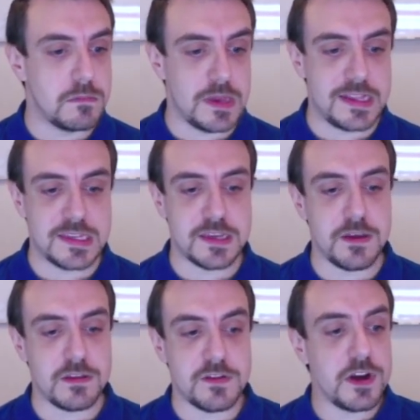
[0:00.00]
it's
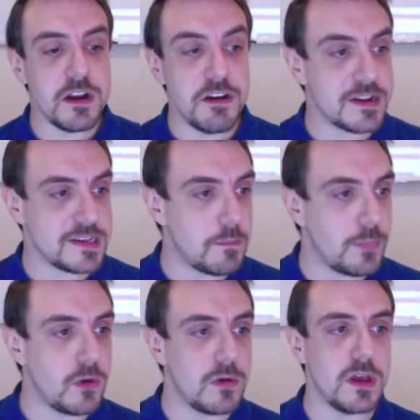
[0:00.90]
a very clear
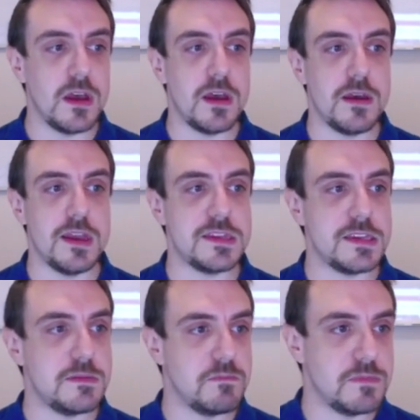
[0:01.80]
example.
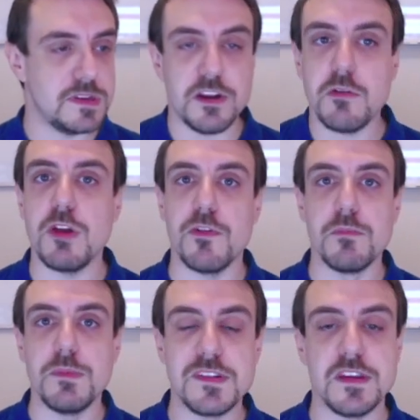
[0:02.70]
It's straight away from
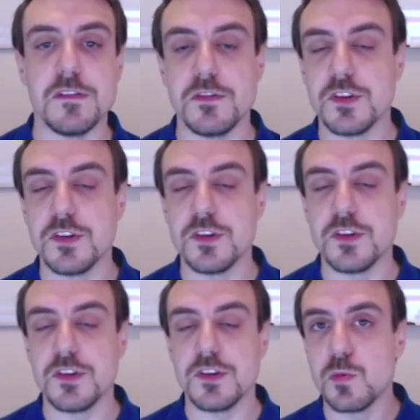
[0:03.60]
BBC, so just
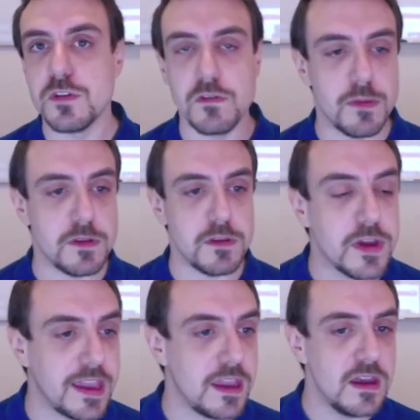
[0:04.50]
wanted to keep it
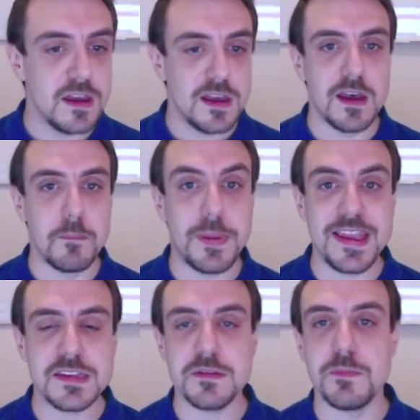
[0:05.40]
UK based,